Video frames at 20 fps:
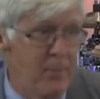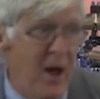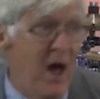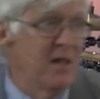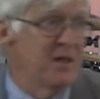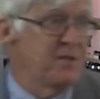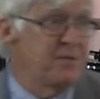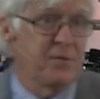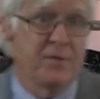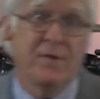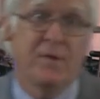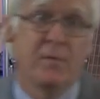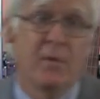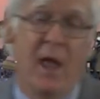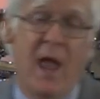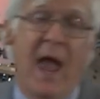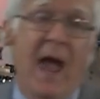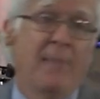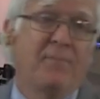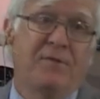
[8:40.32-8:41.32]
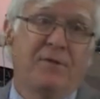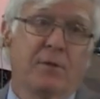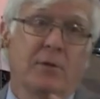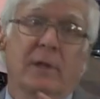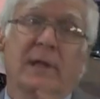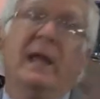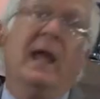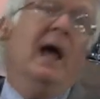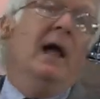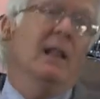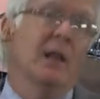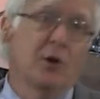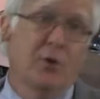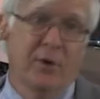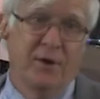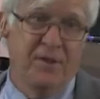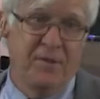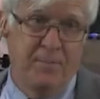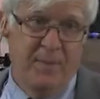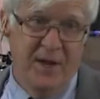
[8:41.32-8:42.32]
Apollos was an absolutely
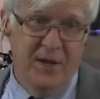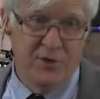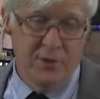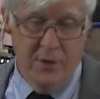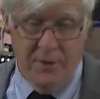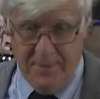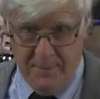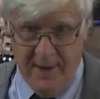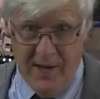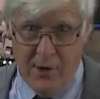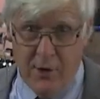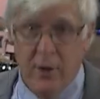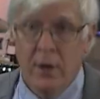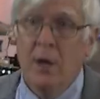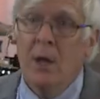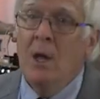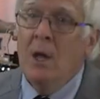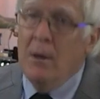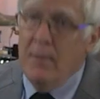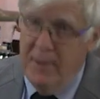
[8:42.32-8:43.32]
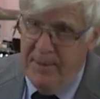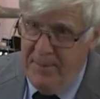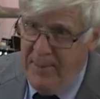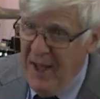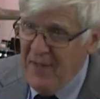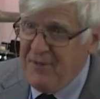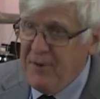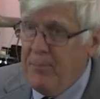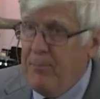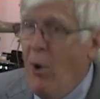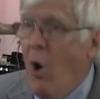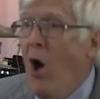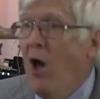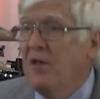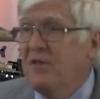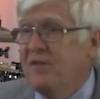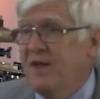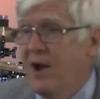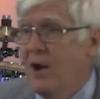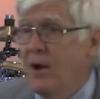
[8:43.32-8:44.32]
eloquent speech, speaker. The Apostle Paul's